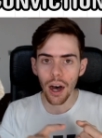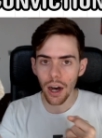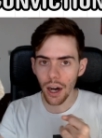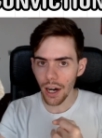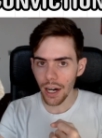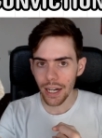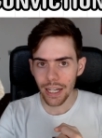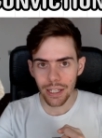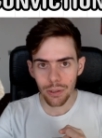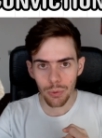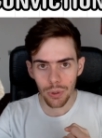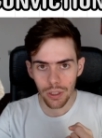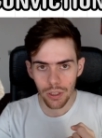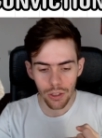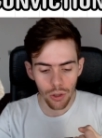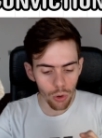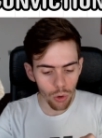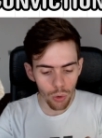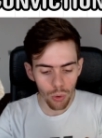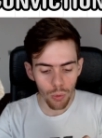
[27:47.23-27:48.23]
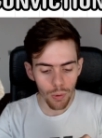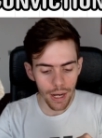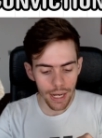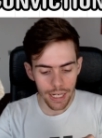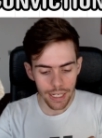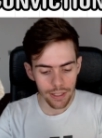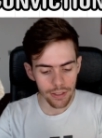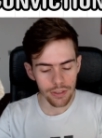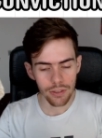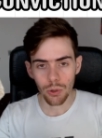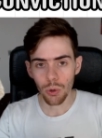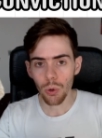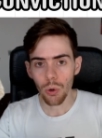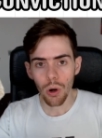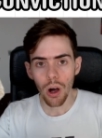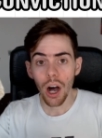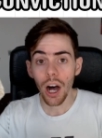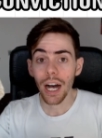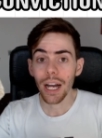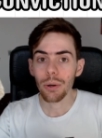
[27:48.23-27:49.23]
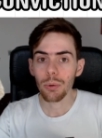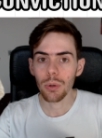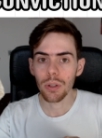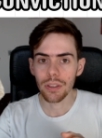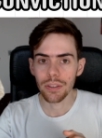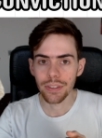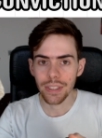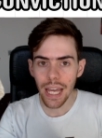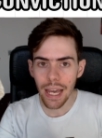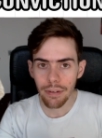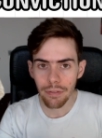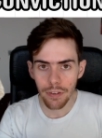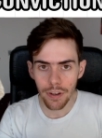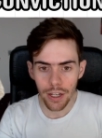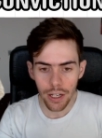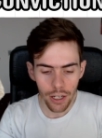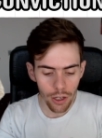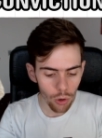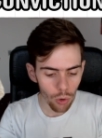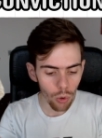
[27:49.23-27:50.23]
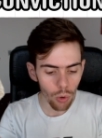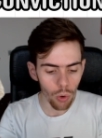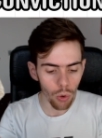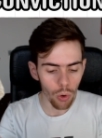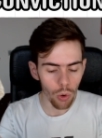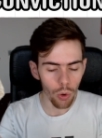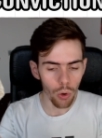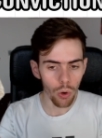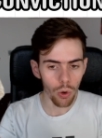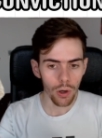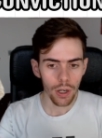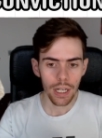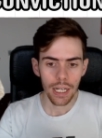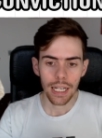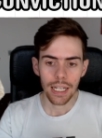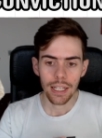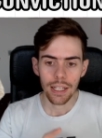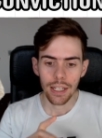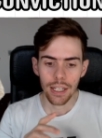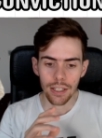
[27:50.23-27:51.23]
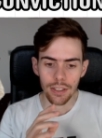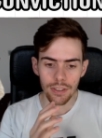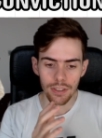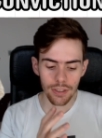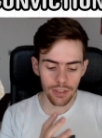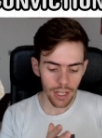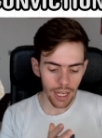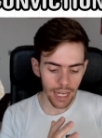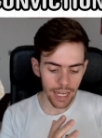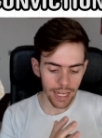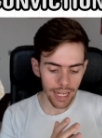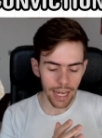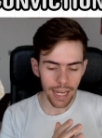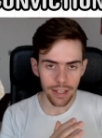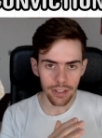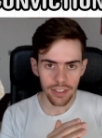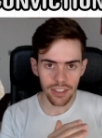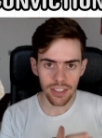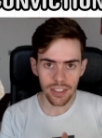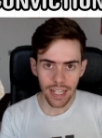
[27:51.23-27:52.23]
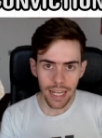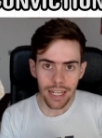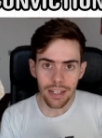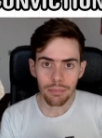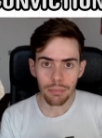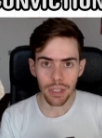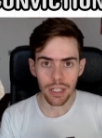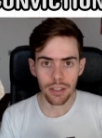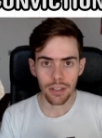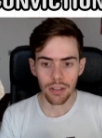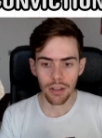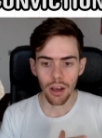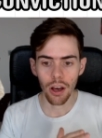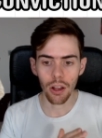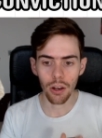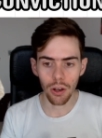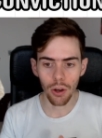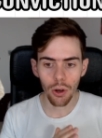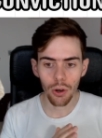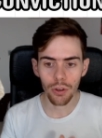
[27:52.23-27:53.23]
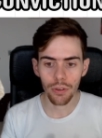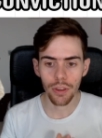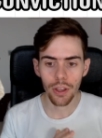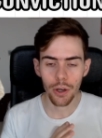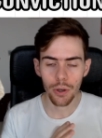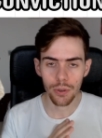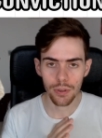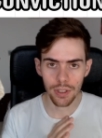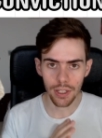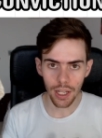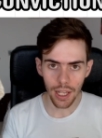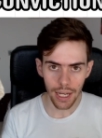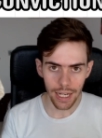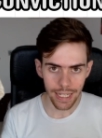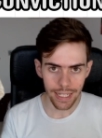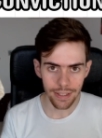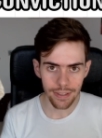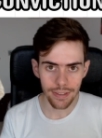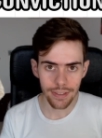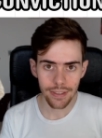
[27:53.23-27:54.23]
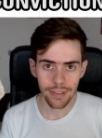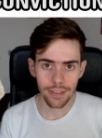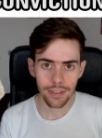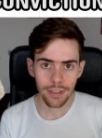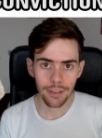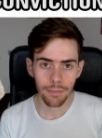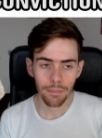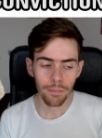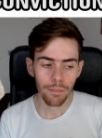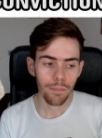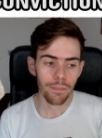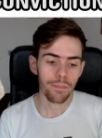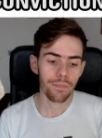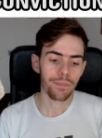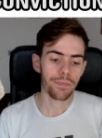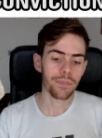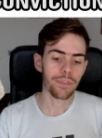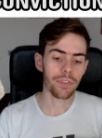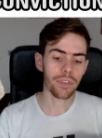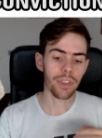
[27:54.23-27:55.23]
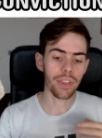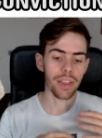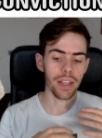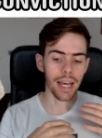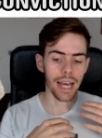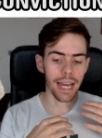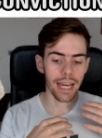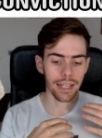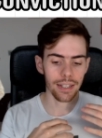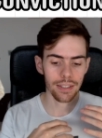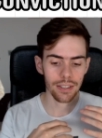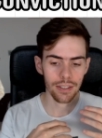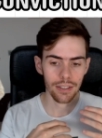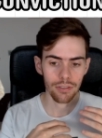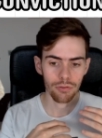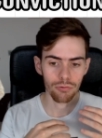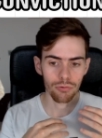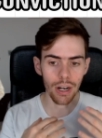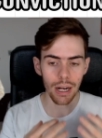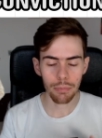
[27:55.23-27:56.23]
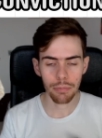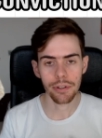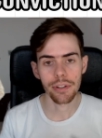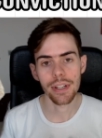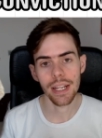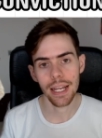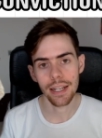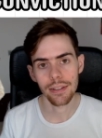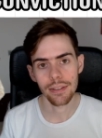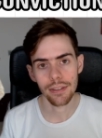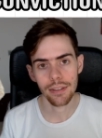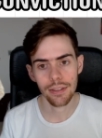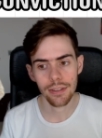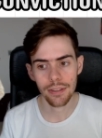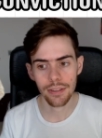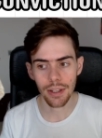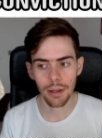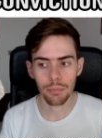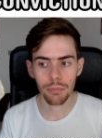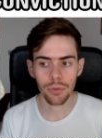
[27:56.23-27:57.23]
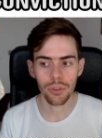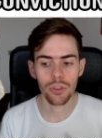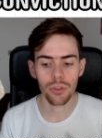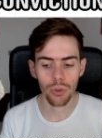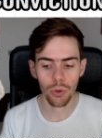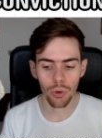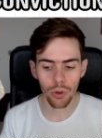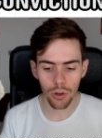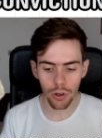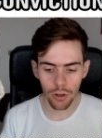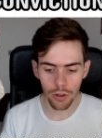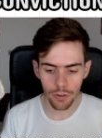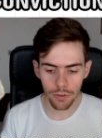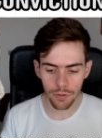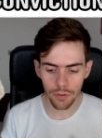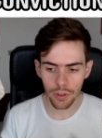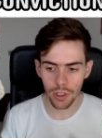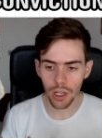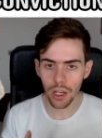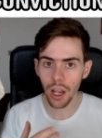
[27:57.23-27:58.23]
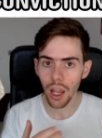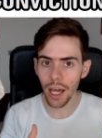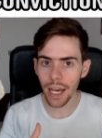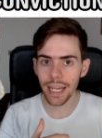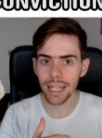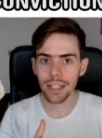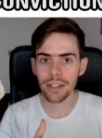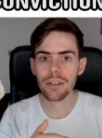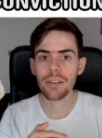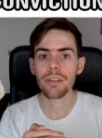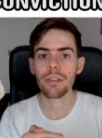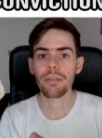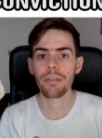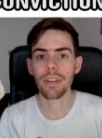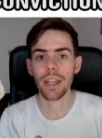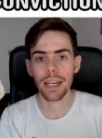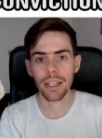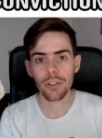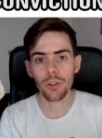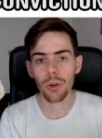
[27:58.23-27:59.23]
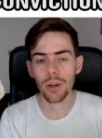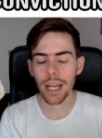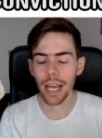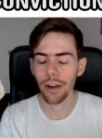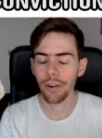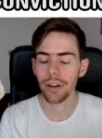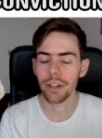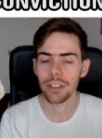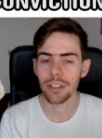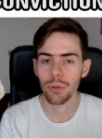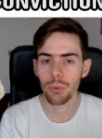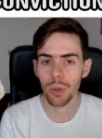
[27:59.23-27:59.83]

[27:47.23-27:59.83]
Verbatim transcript: I will always or I will never or a, a statement along those lines that represents some sort of line that your character